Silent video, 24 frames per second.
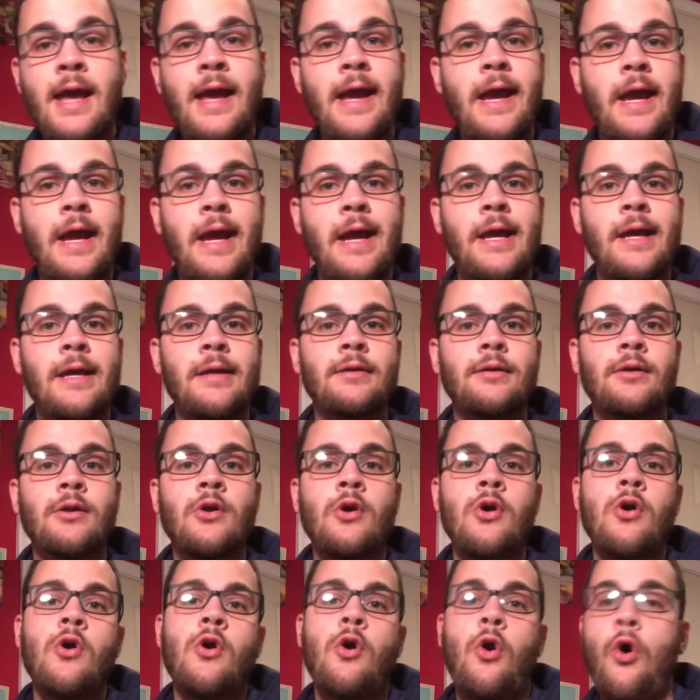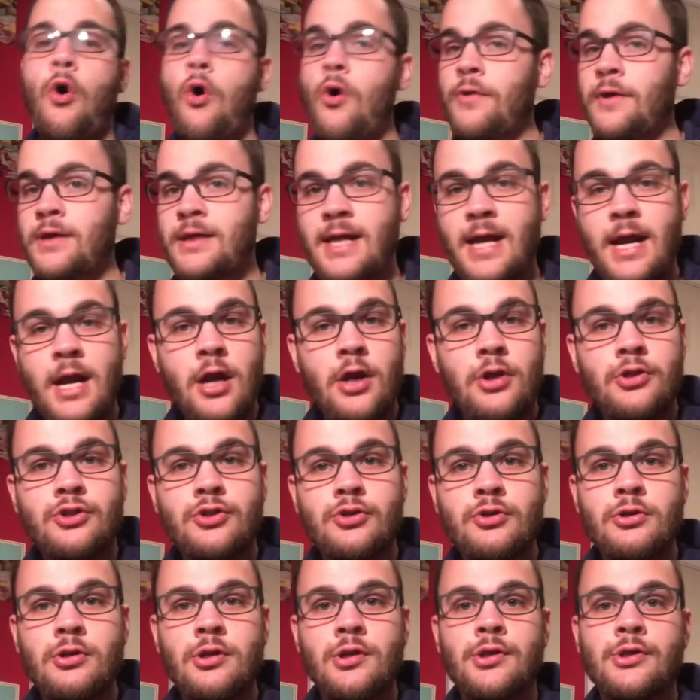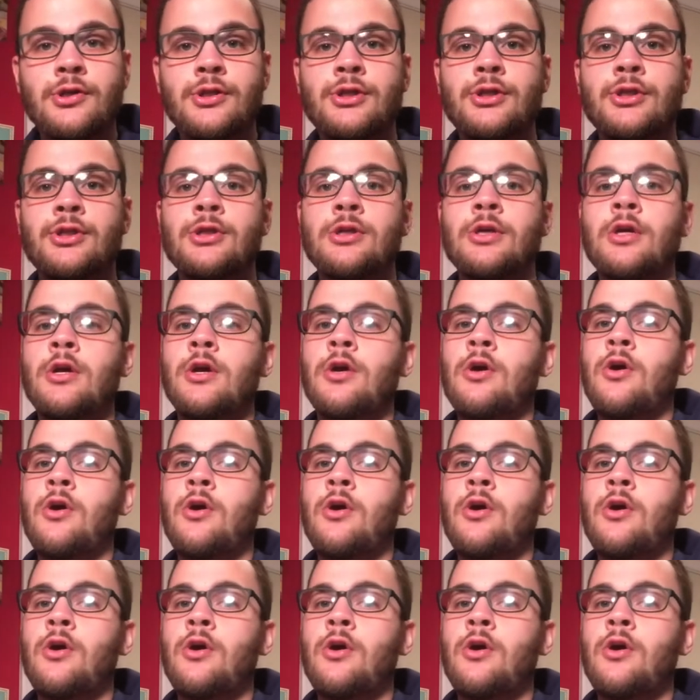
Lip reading: and all the characters,